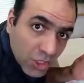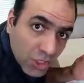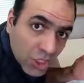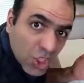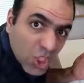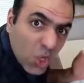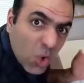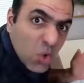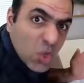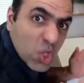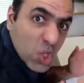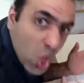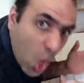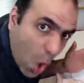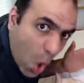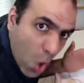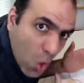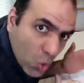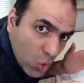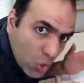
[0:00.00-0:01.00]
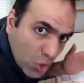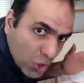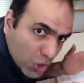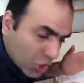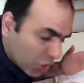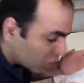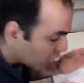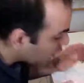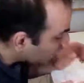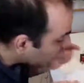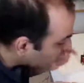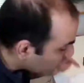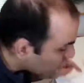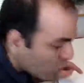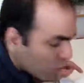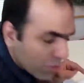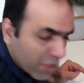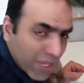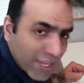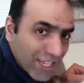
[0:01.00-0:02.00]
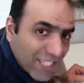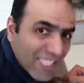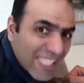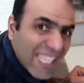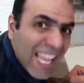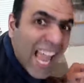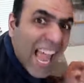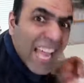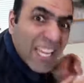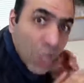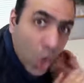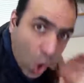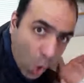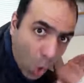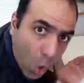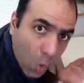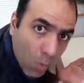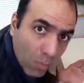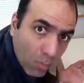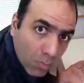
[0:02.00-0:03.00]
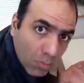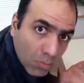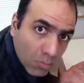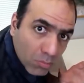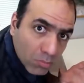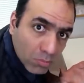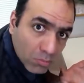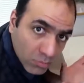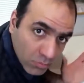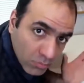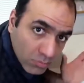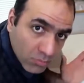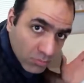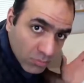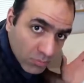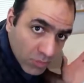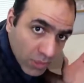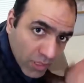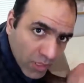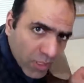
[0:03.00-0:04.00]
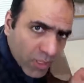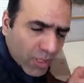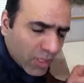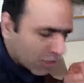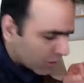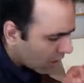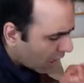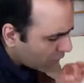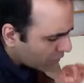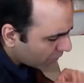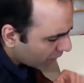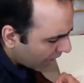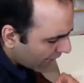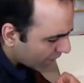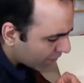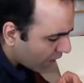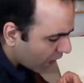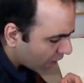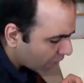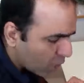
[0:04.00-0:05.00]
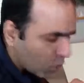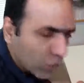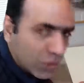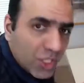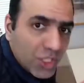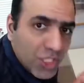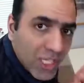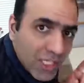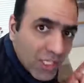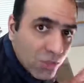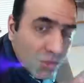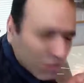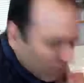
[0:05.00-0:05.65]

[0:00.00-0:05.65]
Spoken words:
So don't do this at home. Now we'll have high voltage as